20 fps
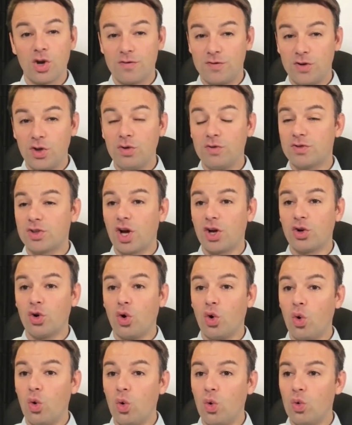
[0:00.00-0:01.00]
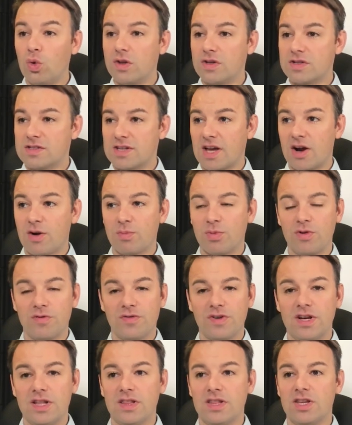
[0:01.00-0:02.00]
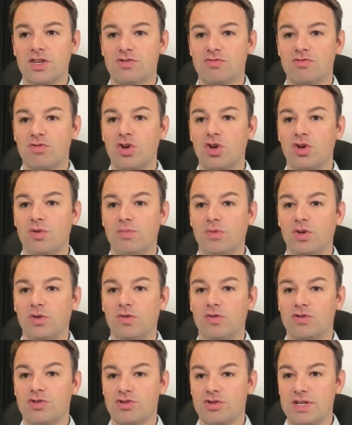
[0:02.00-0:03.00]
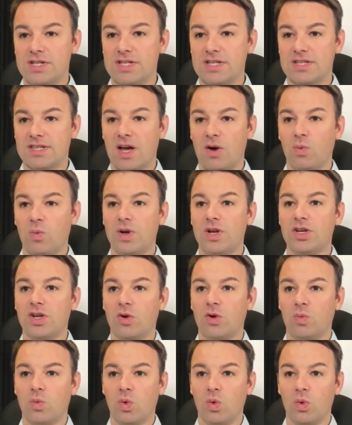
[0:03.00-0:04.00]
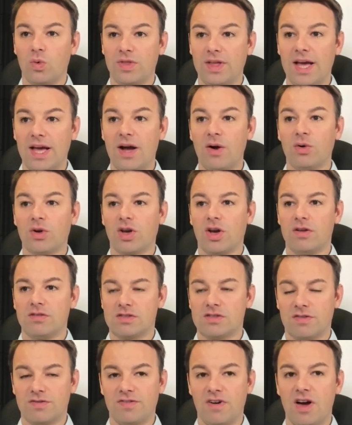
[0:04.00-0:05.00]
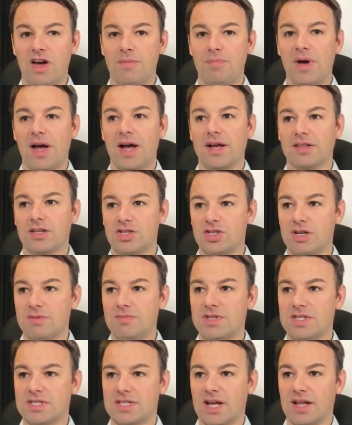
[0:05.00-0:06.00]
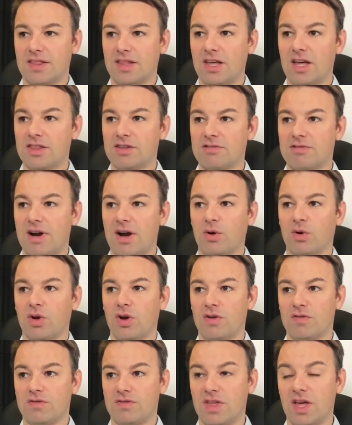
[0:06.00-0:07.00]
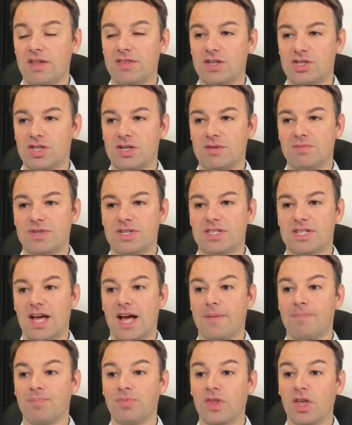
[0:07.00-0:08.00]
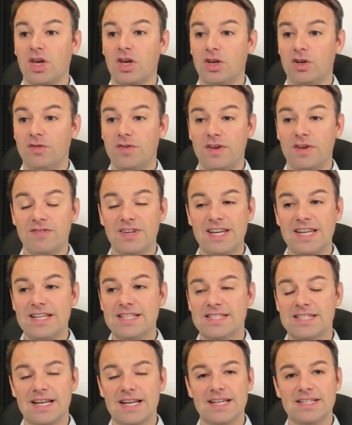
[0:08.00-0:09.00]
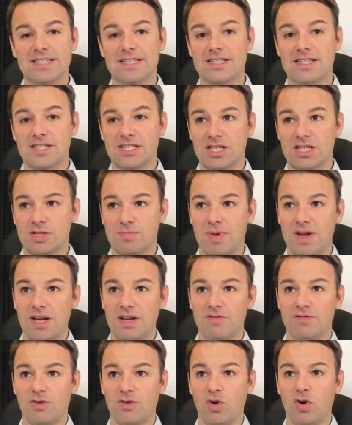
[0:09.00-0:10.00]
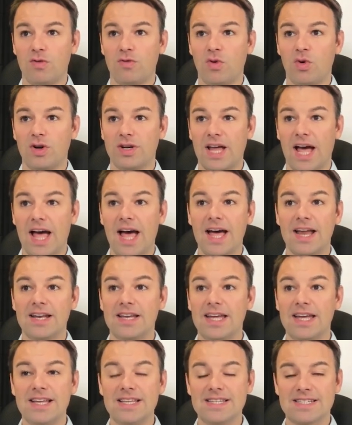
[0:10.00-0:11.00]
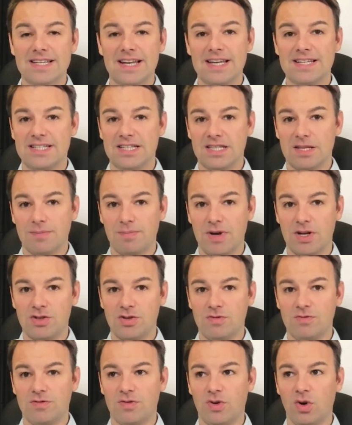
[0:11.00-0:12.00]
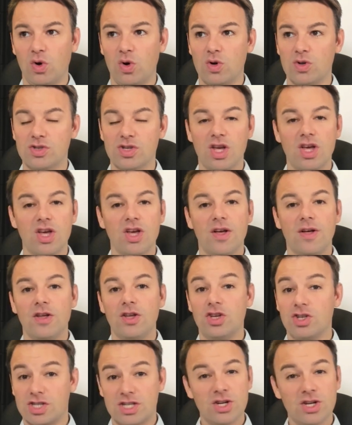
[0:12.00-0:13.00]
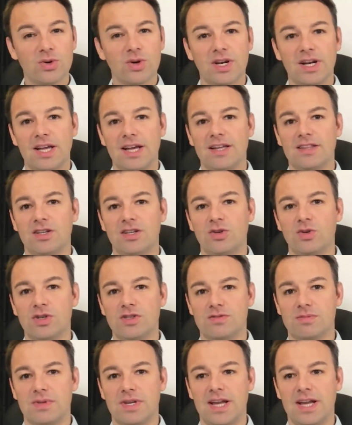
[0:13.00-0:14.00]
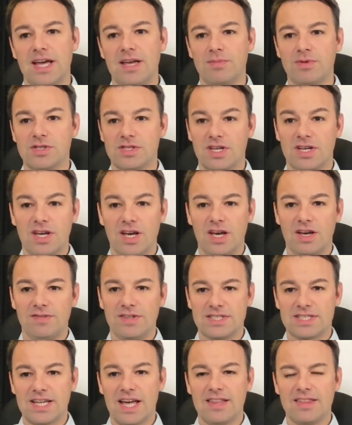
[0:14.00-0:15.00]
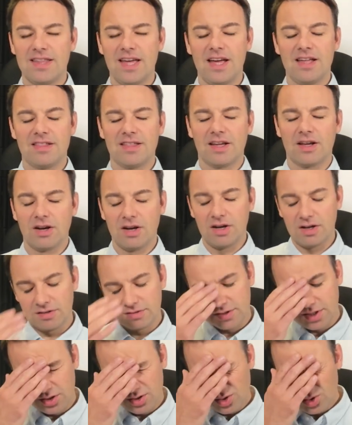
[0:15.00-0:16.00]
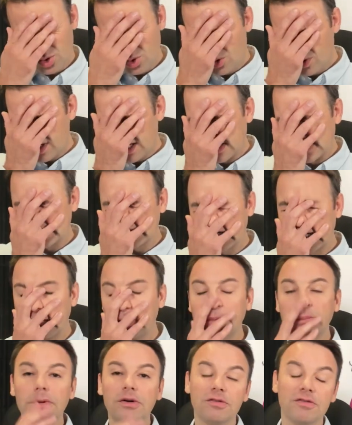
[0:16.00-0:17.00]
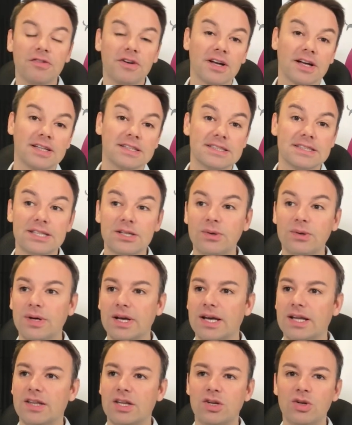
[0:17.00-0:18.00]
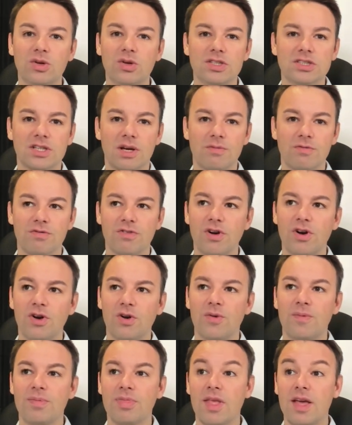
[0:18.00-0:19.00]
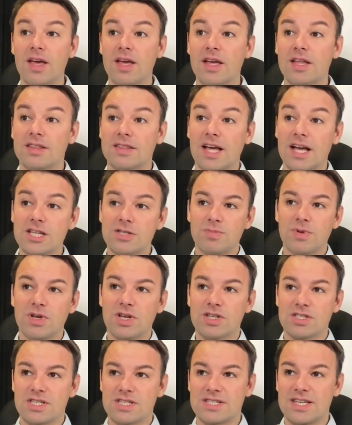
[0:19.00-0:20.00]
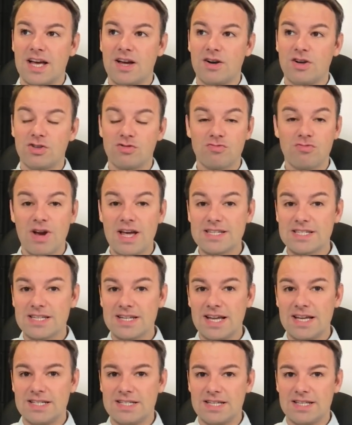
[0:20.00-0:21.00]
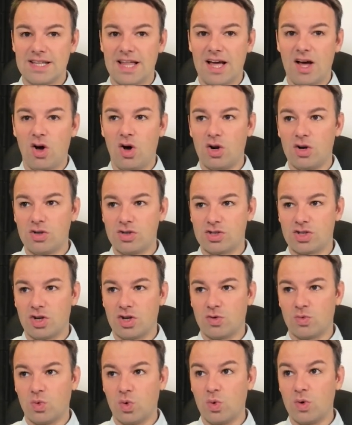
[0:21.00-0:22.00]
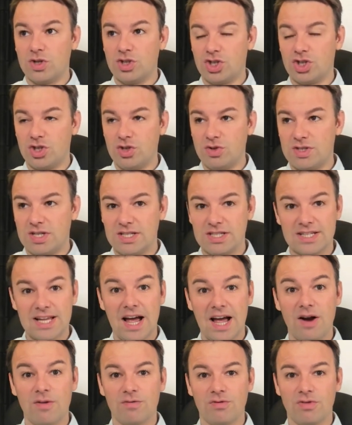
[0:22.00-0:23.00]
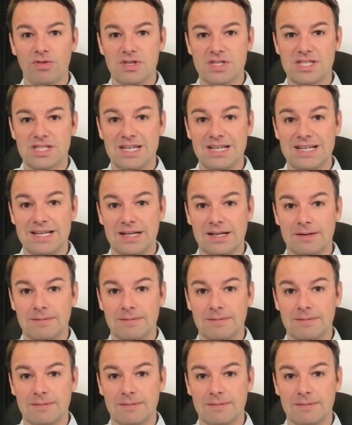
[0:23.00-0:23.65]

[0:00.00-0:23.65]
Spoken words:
if you've done all the soundproofing in this room, you've treated that window wall, the alcoves, the fire back, the chimney stack, the other alcove, the other chimney stack, you've even insulated the suspended floor void and insulated the bedroom floors, you're still going to hear the noise from the neighbours. If you sat there and you think, oh, I've done all this soundproofing, I can still hear the noise come through. That's because the sound is resonating that hollow stud wall and shooting down through the ceiling.